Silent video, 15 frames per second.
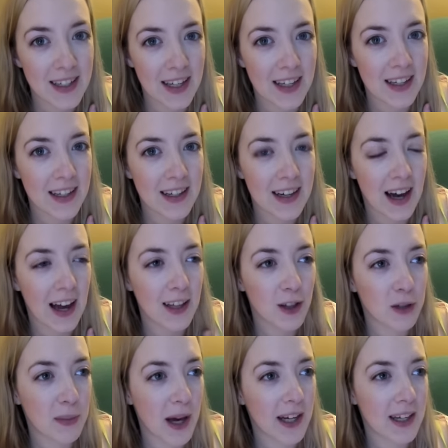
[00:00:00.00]
Like, I
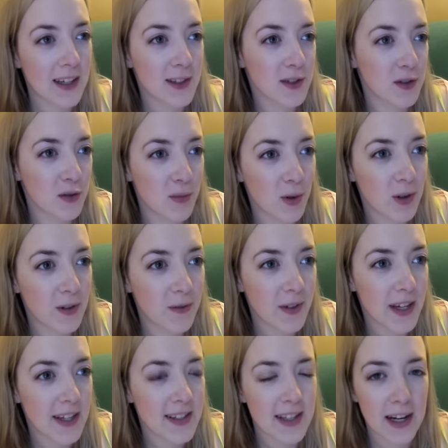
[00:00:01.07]
look back at his newborn
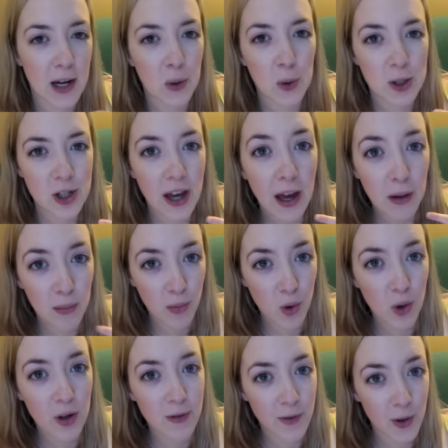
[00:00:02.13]
phase and I wish I had
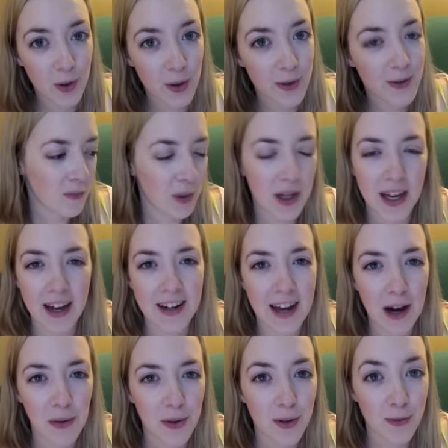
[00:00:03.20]
more photos. But yeah,
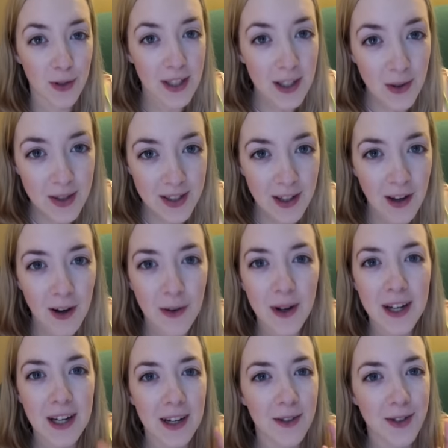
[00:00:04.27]
now we're really going to go
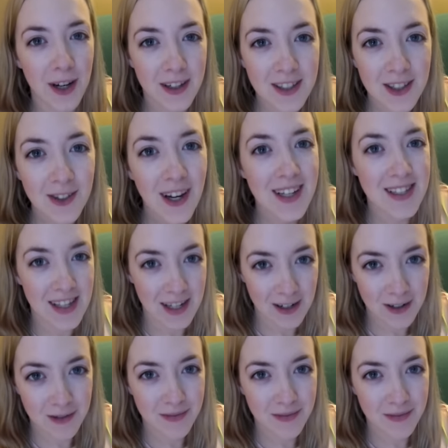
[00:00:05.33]
and I'll talk to you guys later.